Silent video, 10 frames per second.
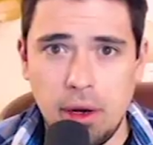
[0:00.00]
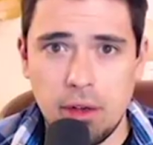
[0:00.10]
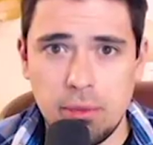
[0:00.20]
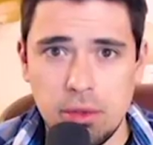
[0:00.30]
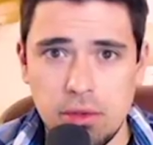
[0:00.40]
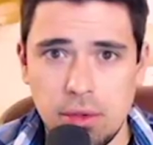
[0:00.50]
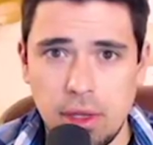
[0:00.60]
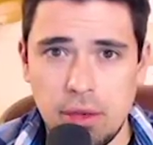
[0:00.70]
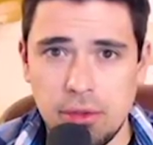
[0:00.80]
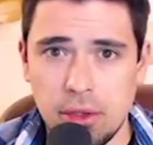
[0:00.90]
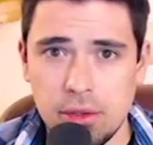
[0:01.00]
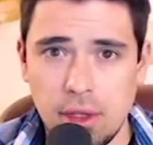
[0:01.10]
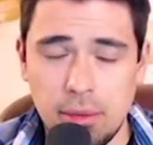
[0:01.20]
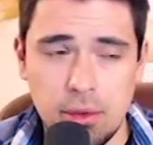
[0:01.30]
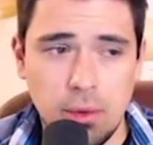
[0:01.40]
of Bluetooth headphones.
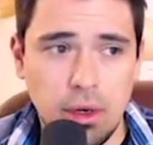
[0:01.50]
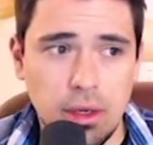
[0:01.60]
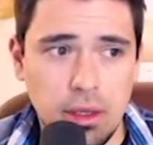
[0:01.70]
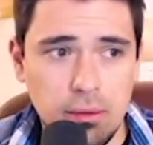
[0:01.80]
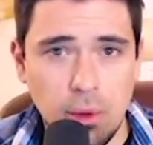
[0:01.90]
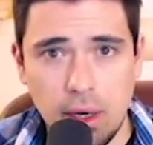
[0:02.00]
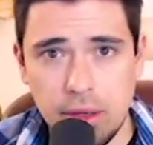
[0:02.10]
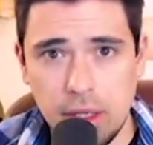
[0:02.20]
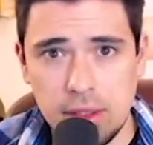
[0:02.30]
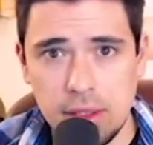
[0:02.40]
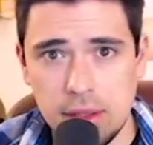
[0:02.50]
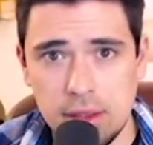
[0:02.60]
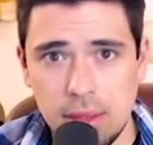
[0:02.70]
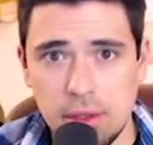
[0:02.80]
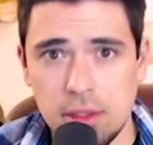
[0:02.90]
I've been wearing wired headsets
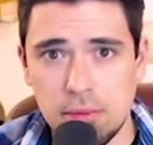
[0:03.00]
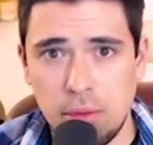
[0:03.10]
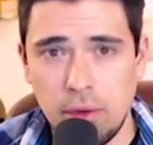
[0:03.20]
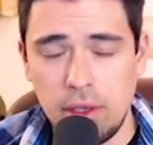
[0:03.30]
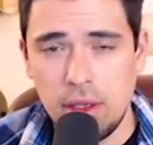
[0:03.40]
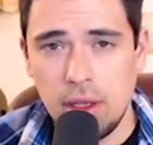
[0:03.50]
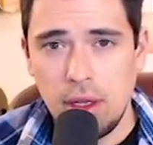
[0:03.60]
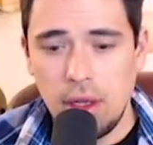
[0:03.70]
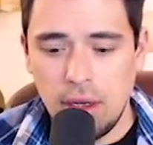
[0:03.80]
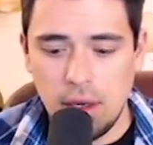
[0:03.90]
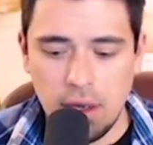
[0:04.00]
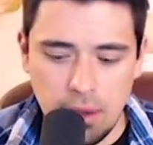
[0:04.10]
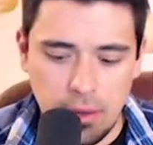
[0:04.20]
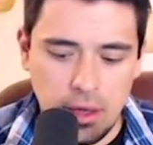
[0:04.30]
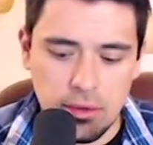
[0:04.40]
up to this point.
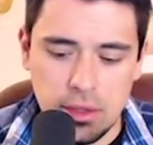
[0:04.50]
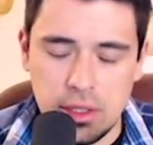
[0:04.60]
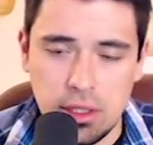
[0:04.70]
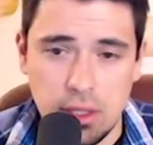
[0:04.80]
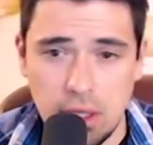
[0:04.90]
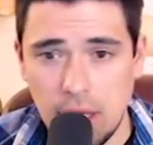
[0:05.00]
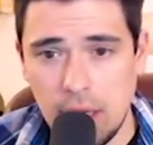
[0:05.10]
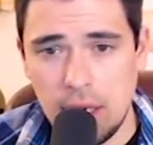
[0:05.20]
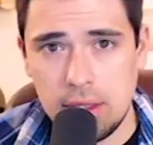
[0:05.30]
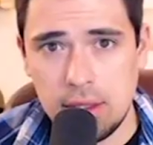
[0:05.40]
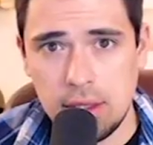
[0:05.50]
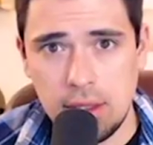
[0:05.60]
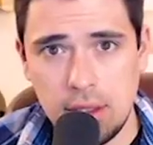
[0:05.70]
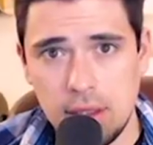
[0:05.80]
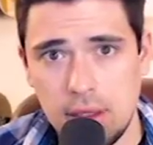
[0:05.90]
I recently got
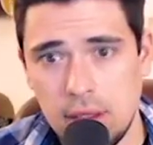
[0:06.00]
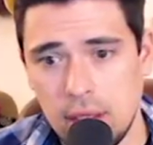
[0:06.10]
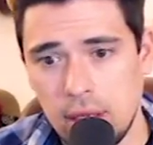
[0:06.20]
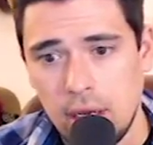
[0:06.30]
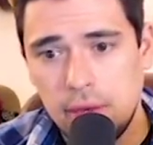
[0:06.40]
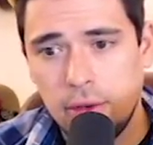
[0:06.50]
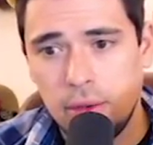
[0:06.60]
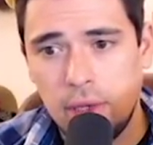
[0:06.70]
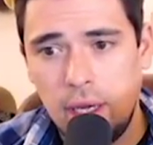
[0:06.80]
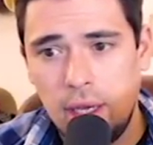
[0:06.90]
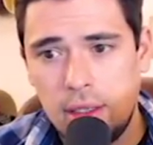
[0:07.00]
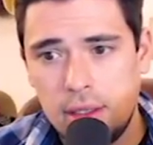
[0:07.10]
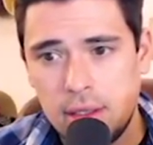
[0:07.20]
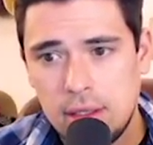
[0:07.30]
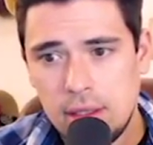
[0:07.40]
an iPhone
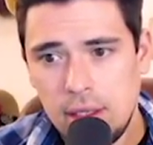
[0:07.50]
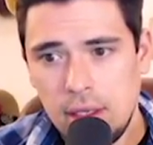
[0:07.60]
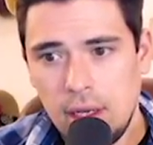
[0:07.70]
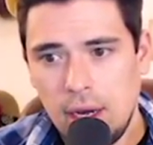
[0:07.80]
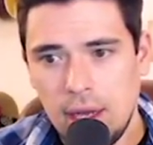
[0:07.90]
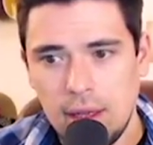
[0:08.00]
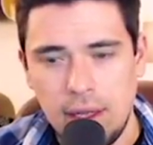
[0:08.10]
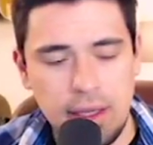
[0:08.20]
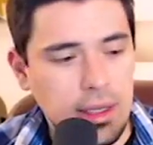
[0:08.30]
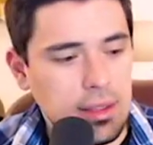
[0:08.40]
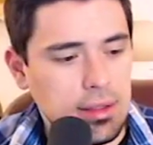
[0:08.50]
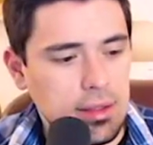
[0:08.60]
8. I like it.